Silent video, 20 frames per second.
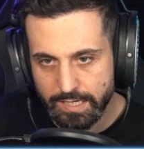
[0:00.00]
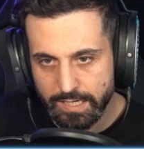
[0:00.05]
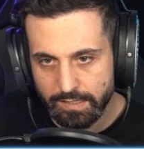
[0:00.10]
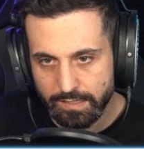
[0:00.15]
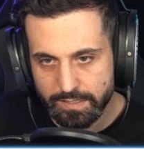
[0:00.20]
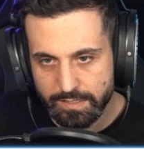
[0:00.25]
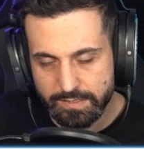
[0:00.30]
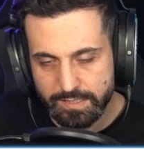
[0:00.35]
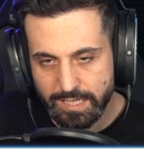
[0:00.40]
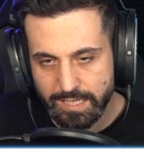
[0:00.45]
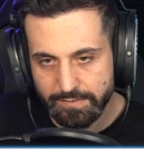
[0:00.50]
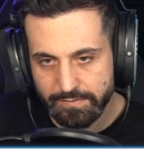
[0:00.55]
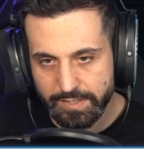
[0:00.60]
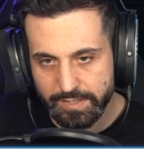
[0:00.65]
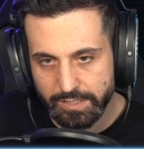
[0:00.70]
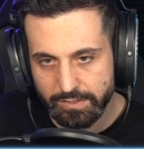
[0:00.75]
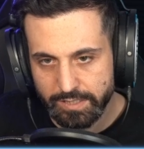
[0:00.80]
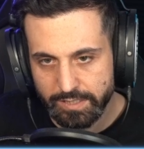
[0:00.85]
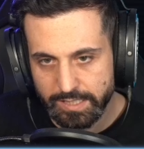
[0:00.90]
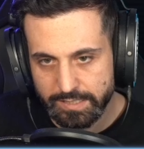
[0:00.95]
unless they have
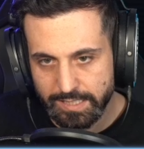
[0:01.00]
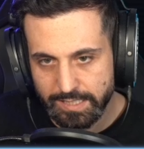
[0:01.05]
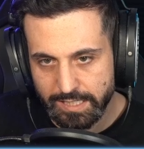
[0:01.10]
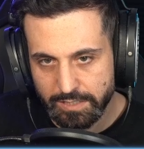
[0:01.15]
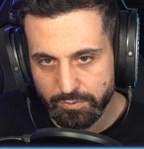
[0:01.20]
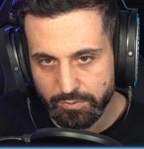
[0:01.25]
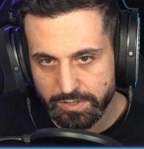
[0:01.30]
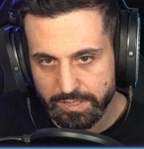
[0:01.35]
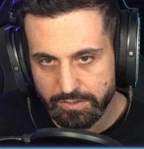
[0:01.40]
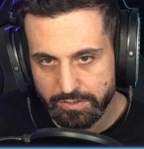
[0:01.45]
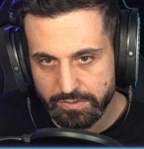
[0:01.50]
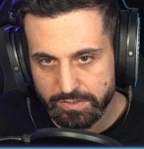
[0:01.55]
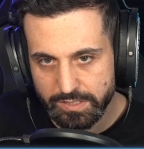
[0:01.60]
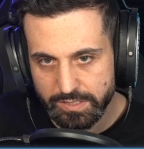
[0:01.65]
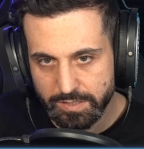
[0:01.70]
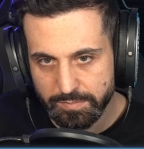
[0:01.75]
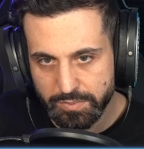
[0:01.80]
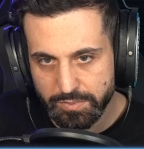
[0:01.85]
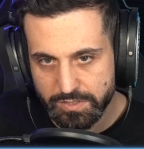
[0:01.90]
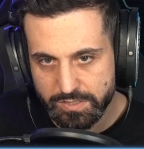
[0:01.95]
healing, attacking with
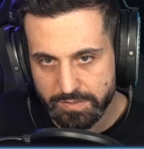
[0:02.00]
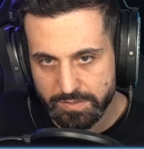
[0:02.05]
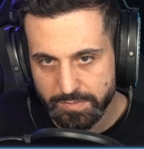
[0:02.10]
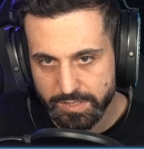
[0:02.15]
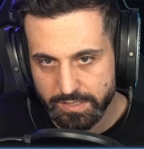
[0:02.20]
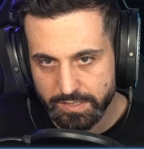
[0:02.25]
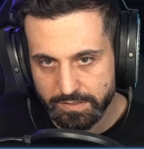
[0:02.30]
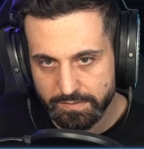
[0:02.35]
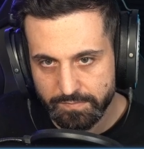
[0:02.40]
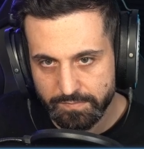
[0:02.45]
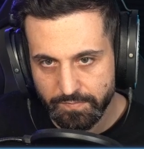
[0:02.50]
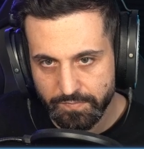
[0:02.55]
Giratina puts them in.